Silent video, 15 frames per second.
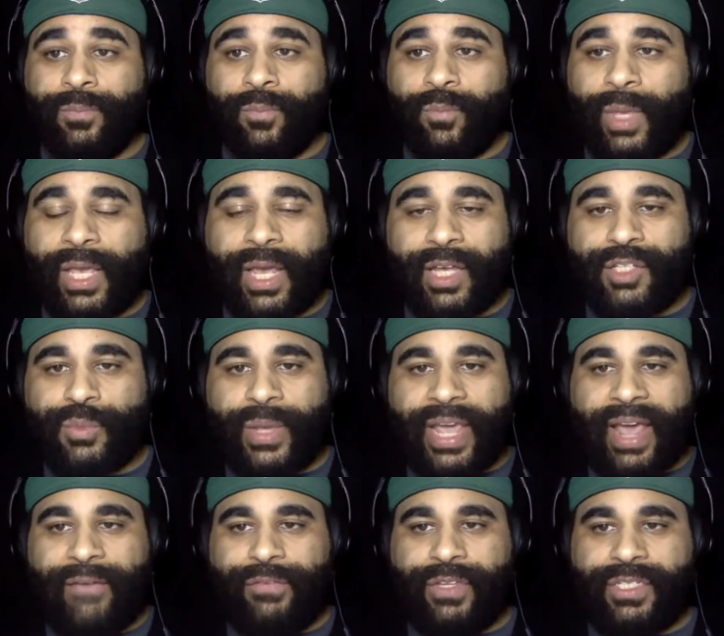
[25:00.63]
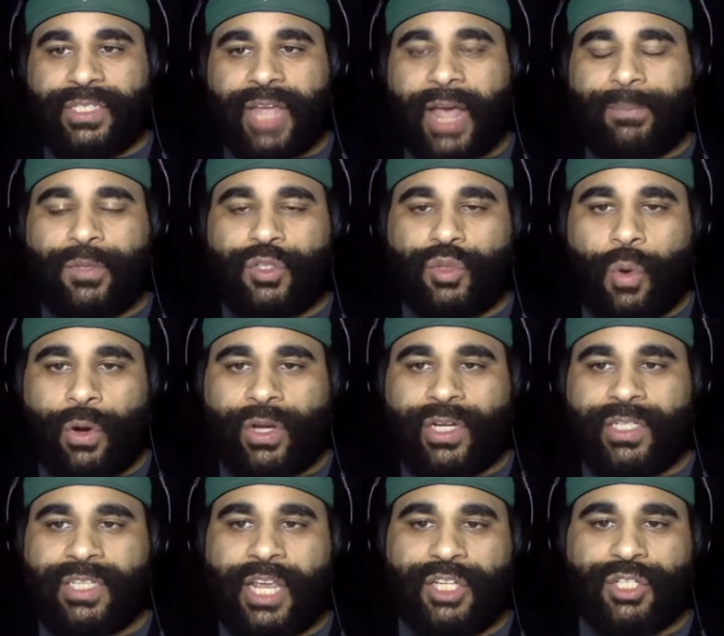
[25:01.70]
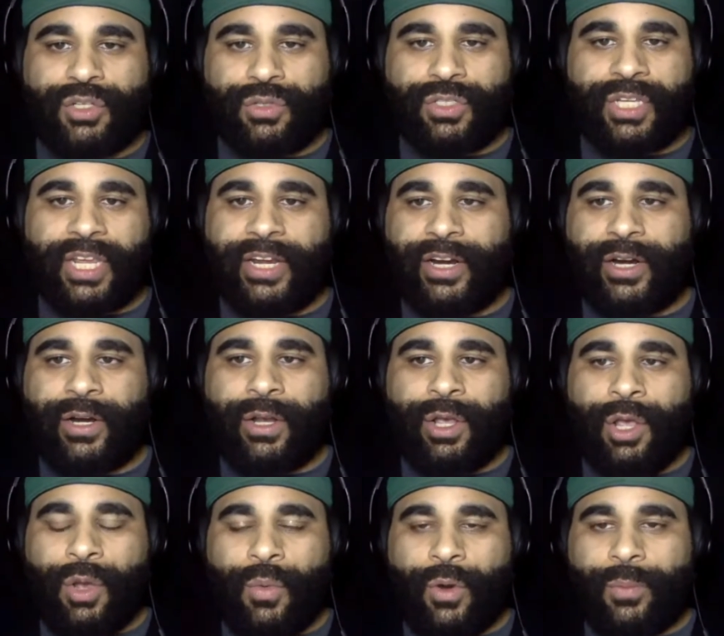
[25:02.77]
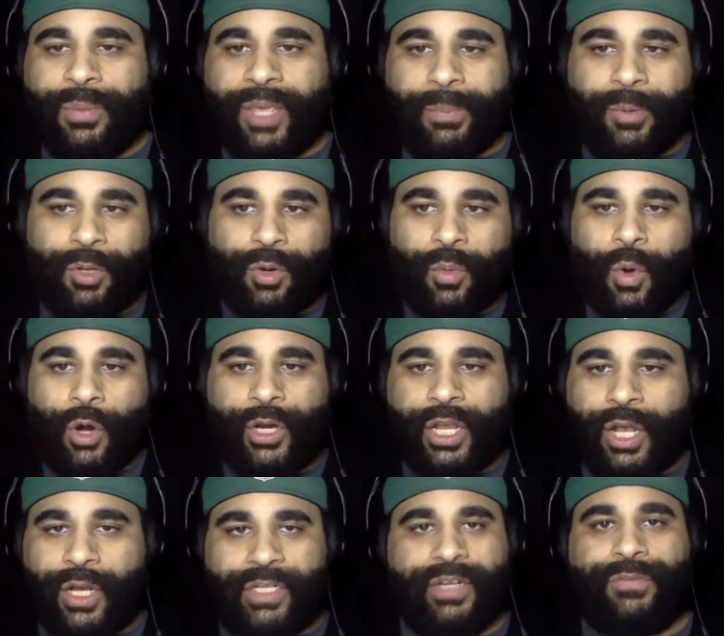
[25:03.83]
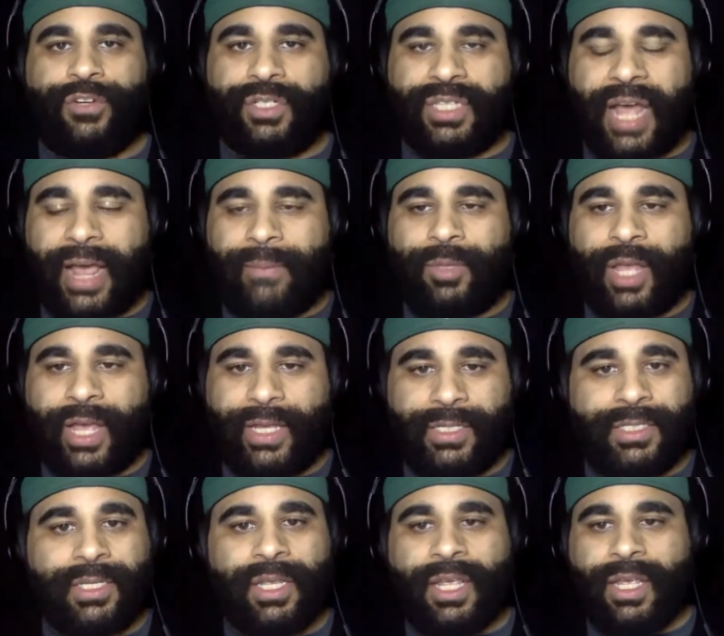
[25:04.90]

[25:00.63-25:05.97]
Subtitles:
because we have to stop this organizational tier where people are working on different timelines.